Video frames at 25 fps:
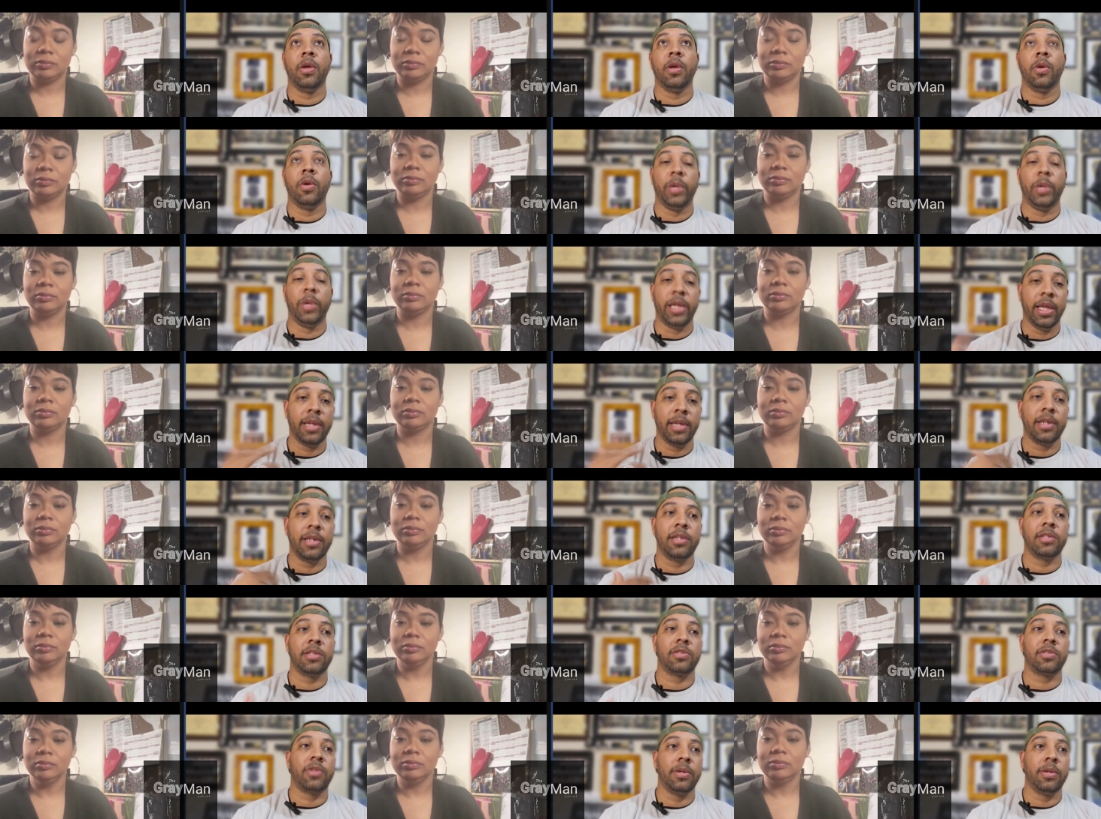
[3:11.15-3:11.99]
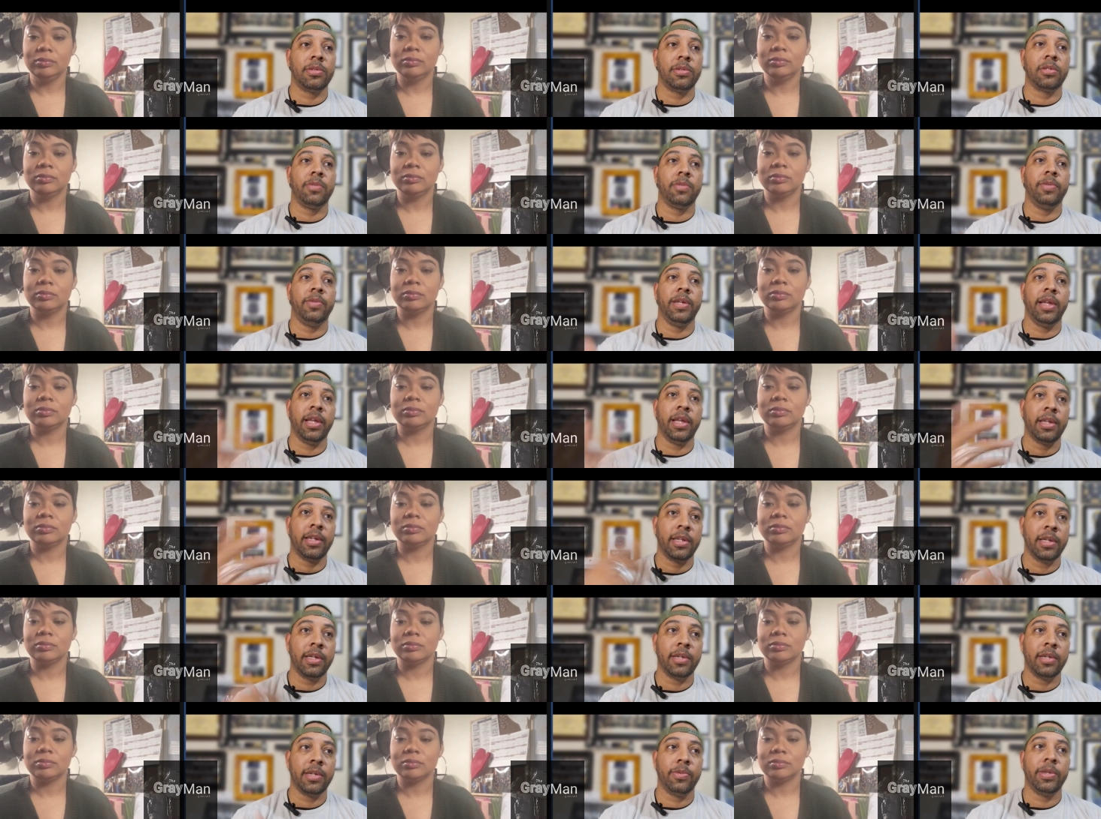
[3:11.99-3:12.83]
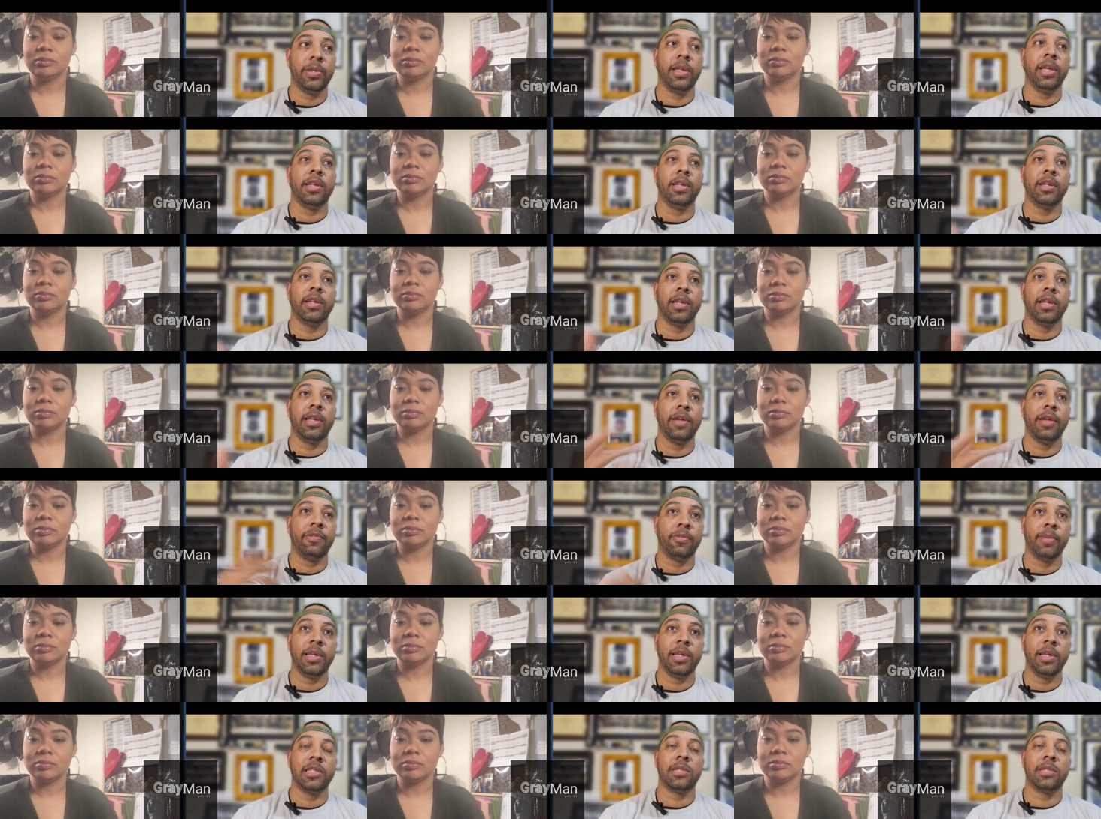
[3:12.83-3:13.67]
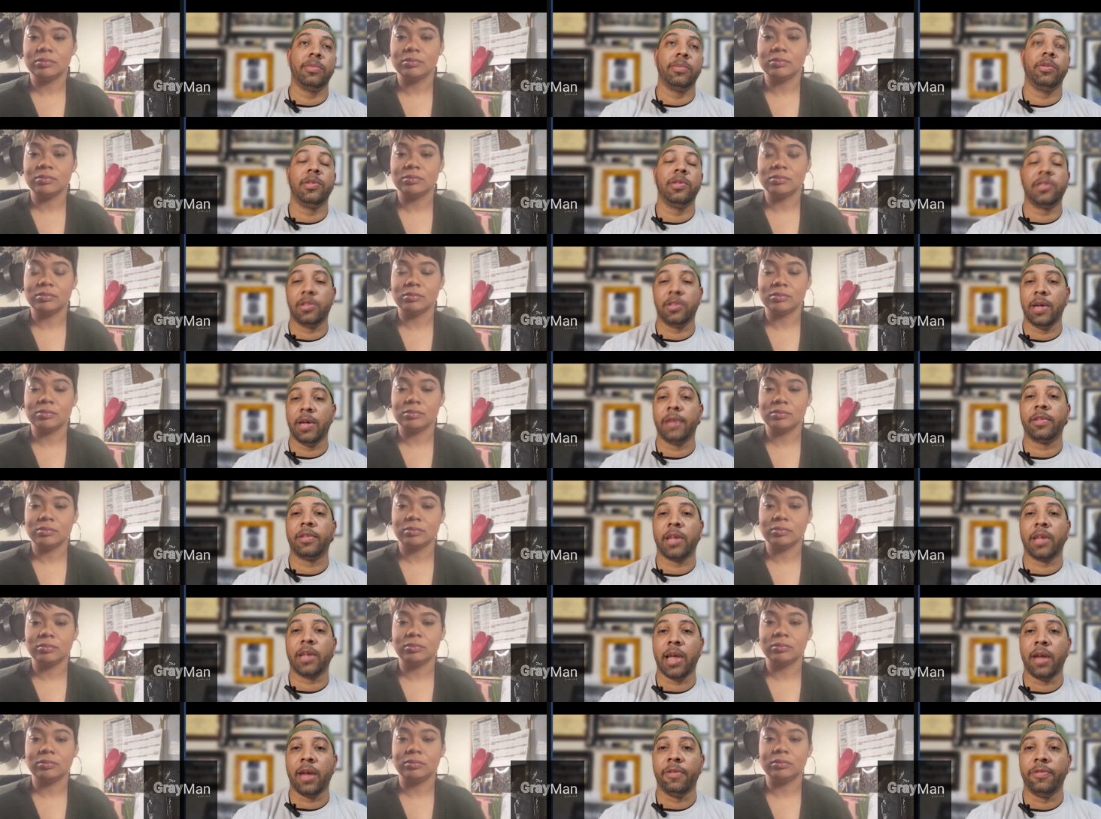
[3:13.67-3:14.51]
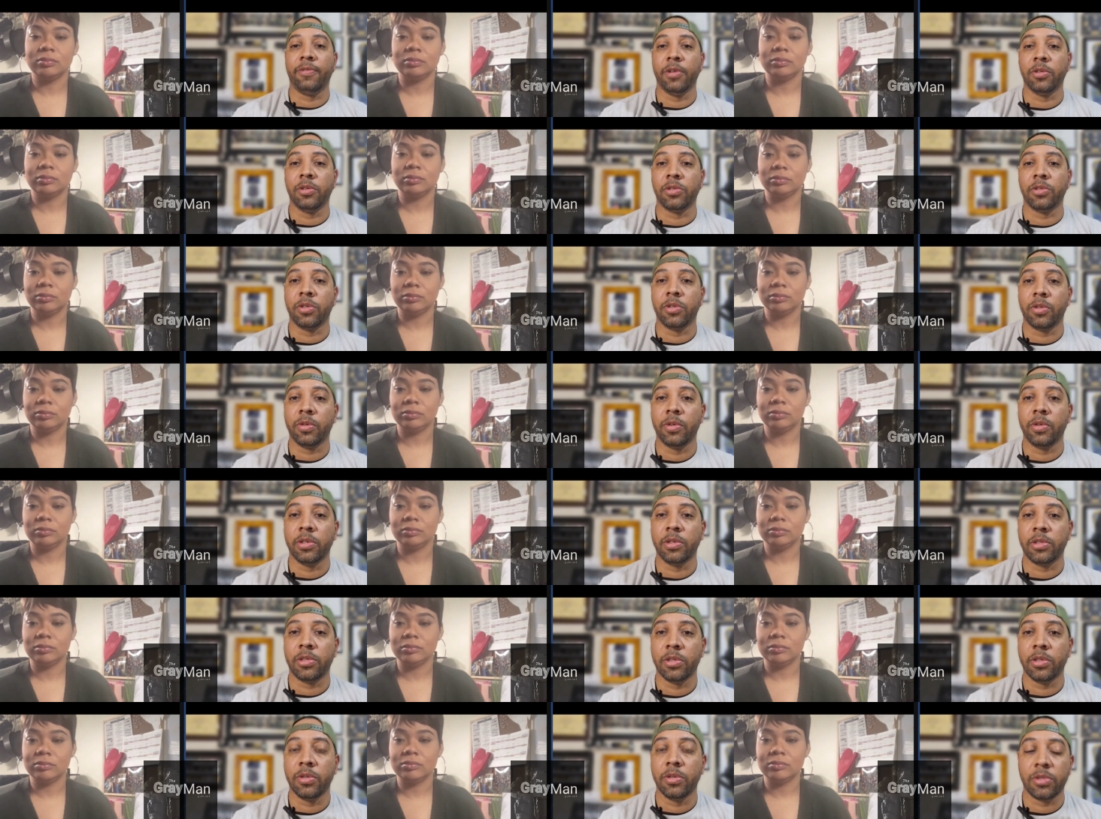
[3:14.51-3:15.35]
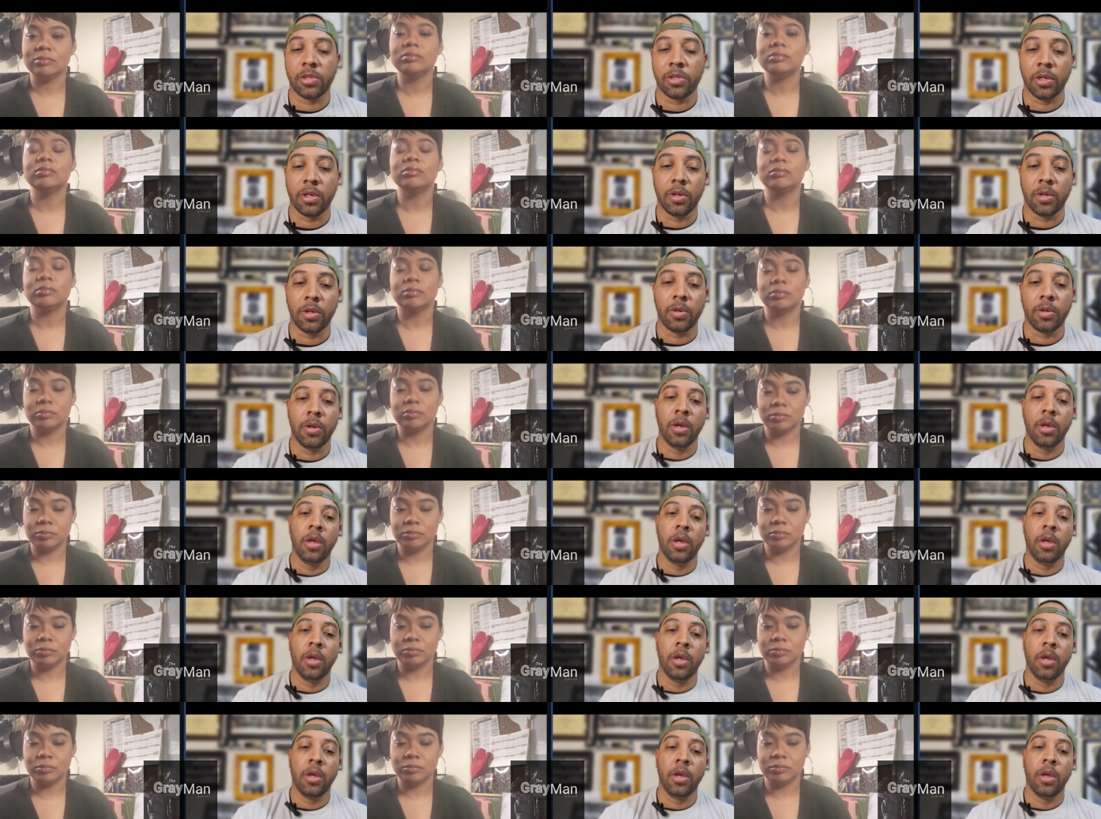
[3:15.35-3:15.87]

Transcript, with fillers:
Speaker 1: we get in the description, we get in the we get in the information, but we still have to kind of filter through it too. So